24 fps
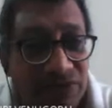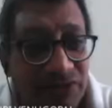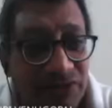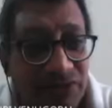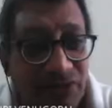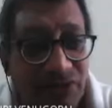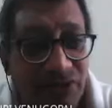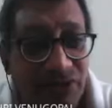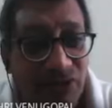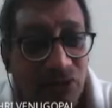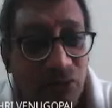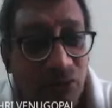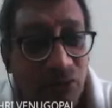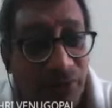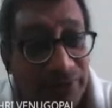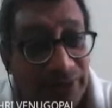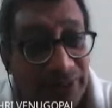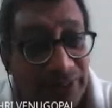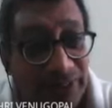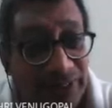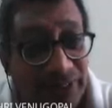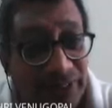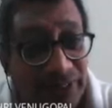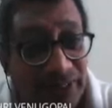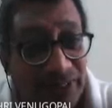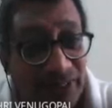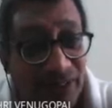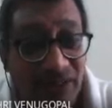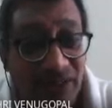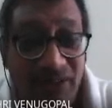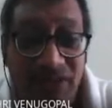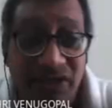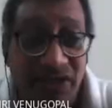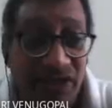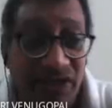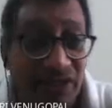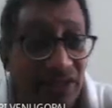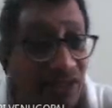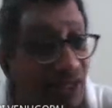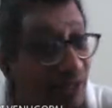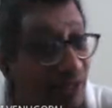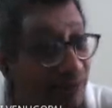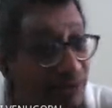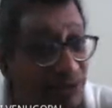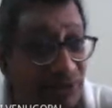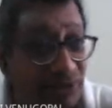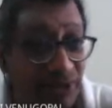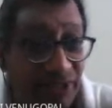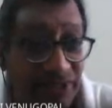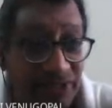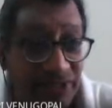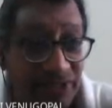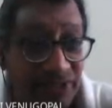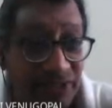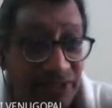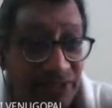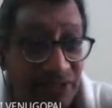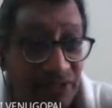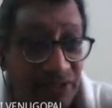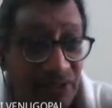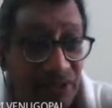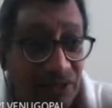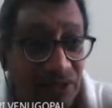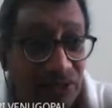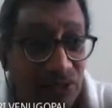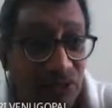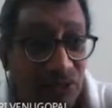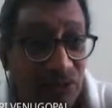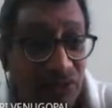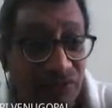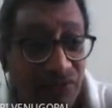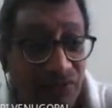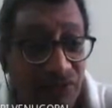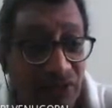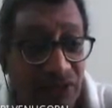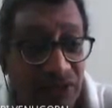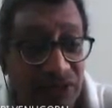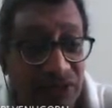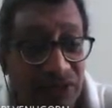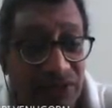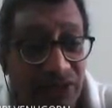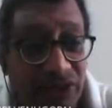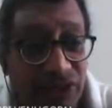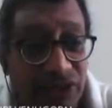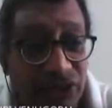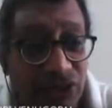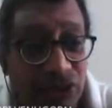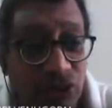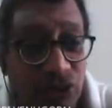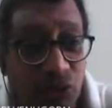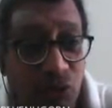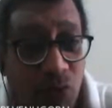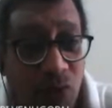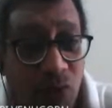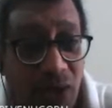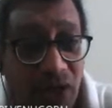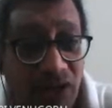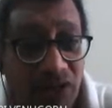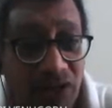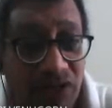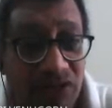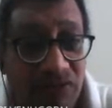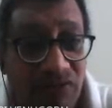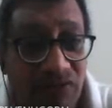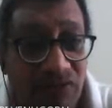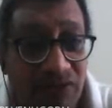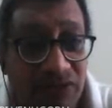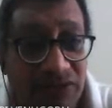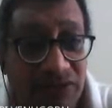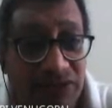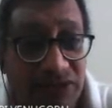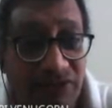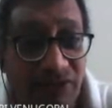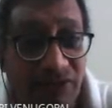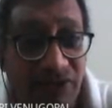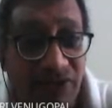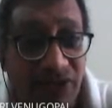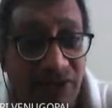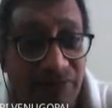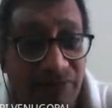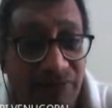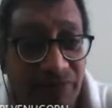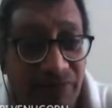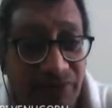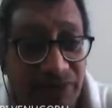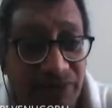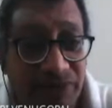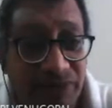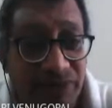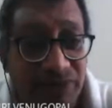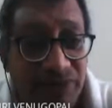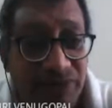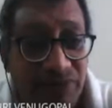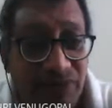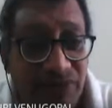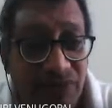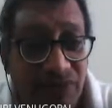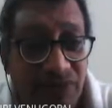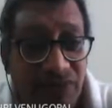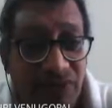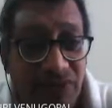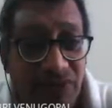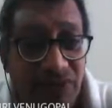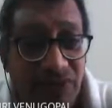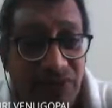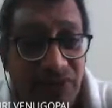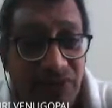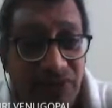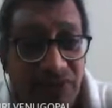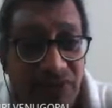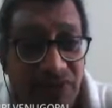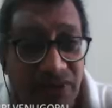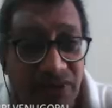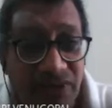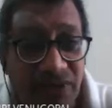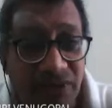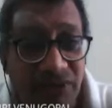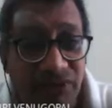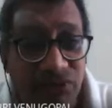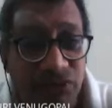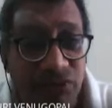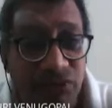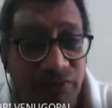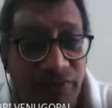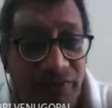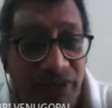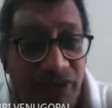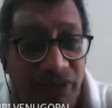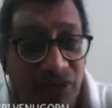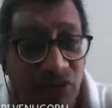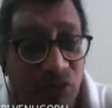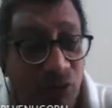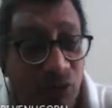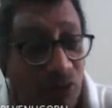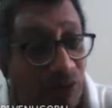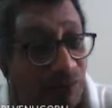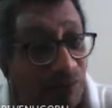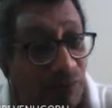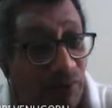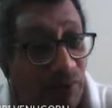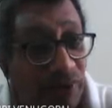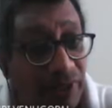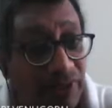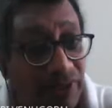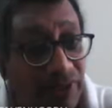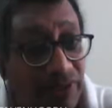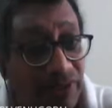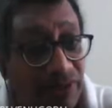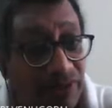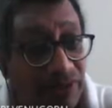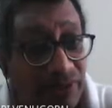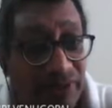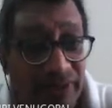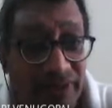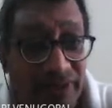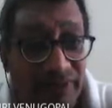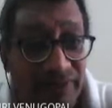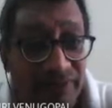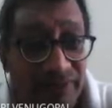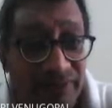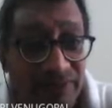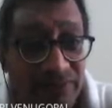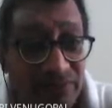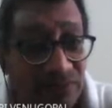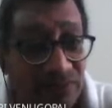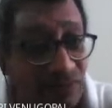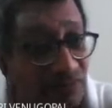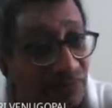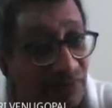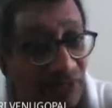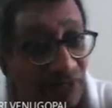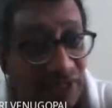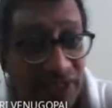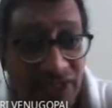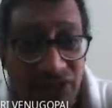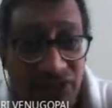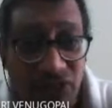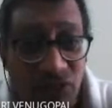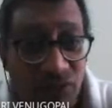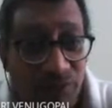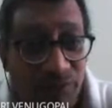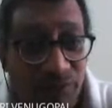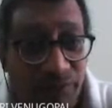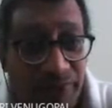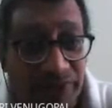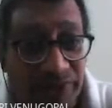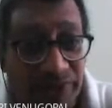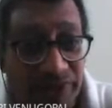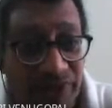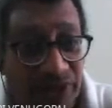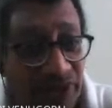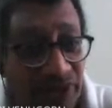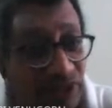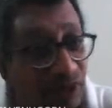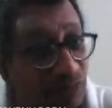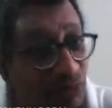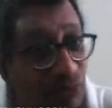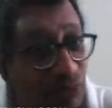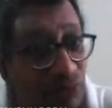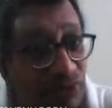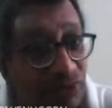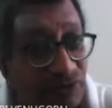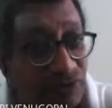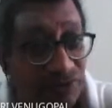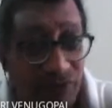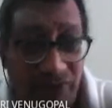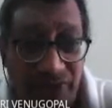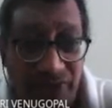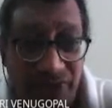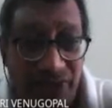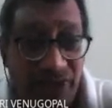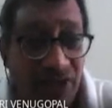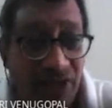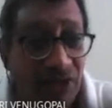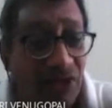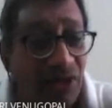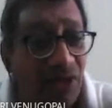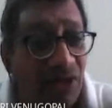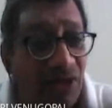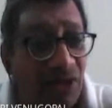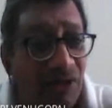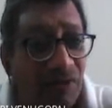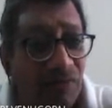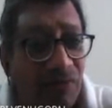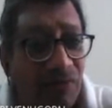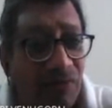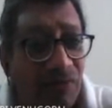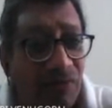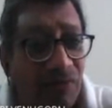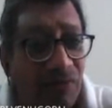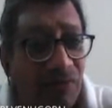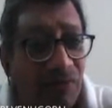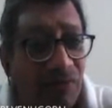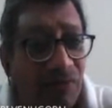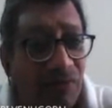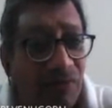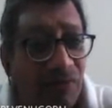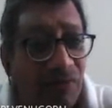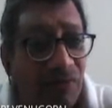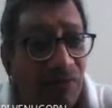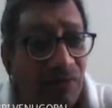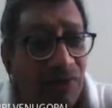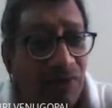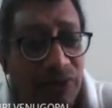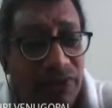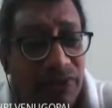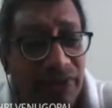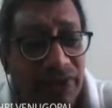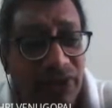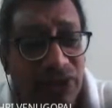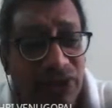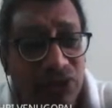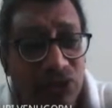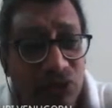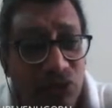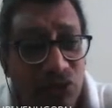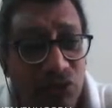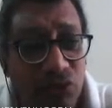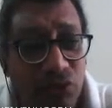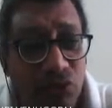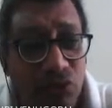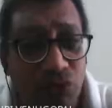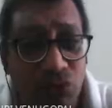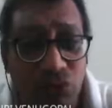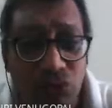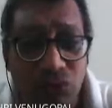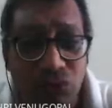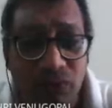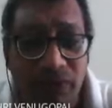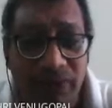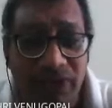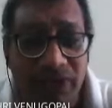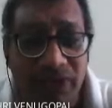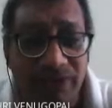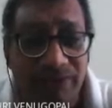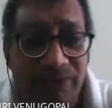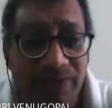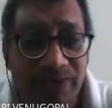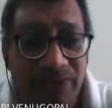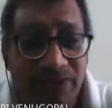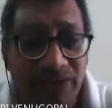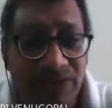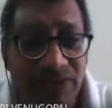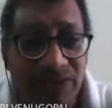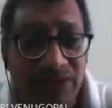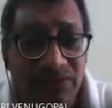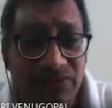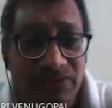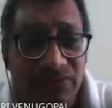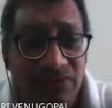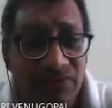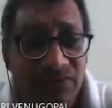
See, 20. It keeps changing. So if I change it to 1, see what happens? It gives me 1.3. L is 1.3, W is 40. But when you put it as 2, what happens?